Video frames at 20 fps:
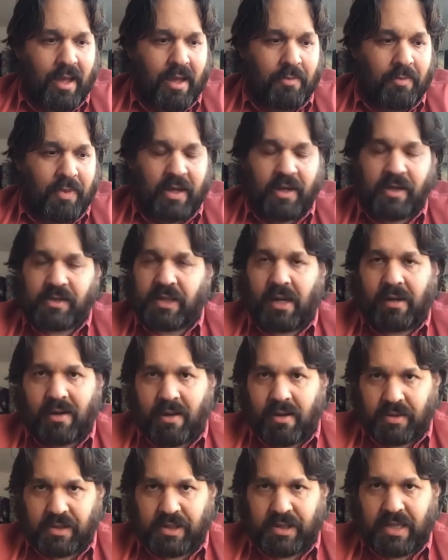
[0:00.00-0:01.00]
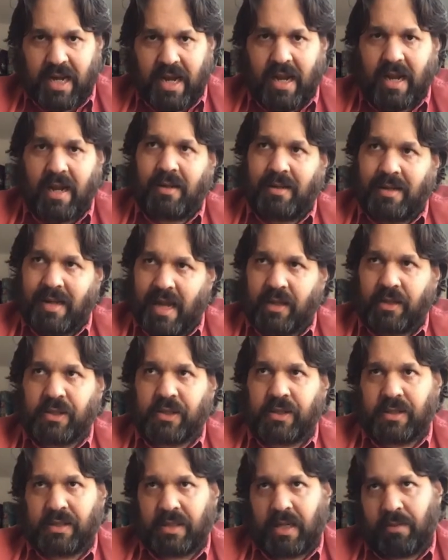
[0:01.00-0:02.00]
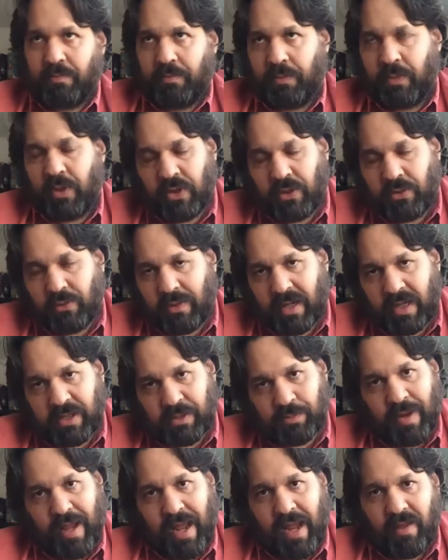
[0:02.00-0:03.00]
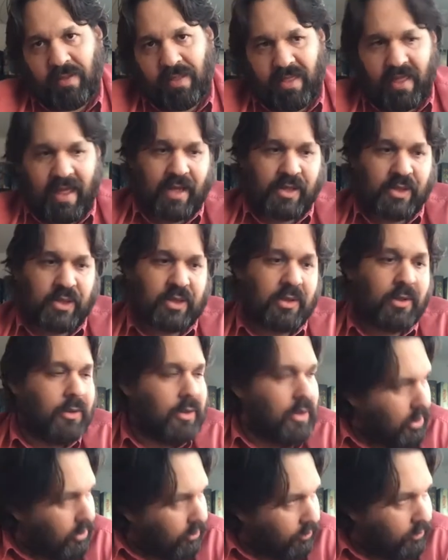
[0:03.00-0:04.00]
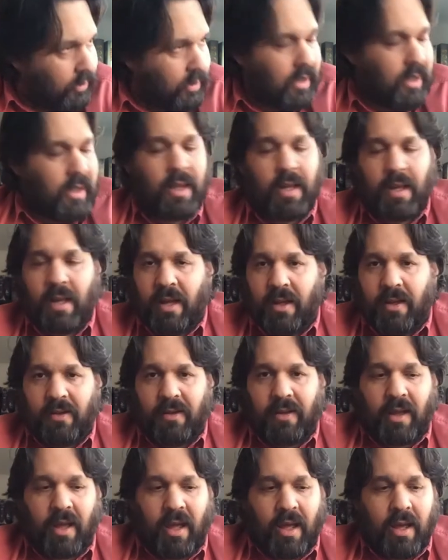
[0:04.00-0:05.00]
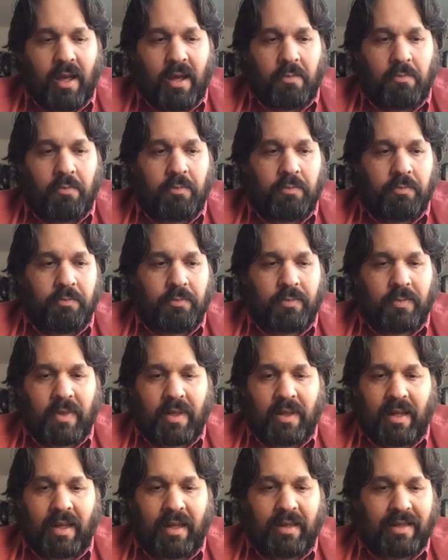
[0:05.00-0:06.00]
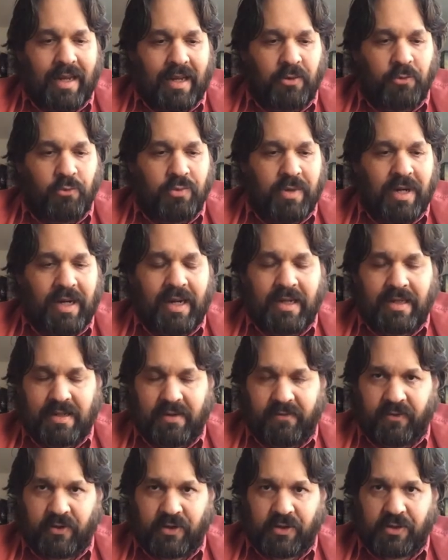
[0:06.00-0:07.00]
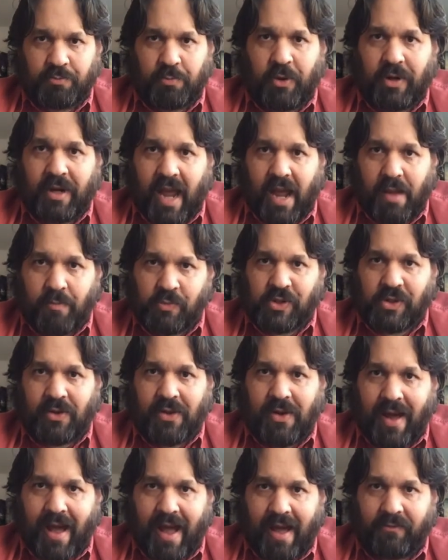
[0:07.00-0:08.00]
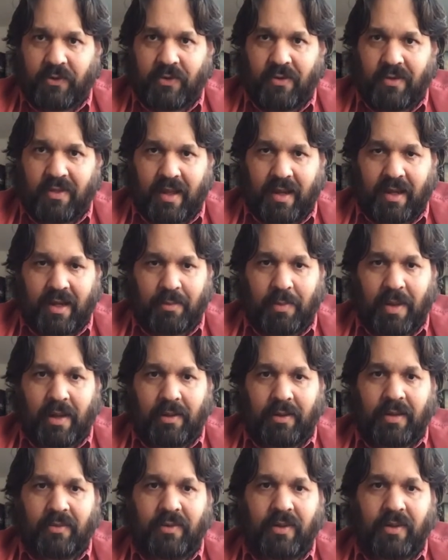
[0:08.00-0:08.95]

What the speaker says: Because I can't say next up you explain this. No. It really differs per game, so you have to think about it.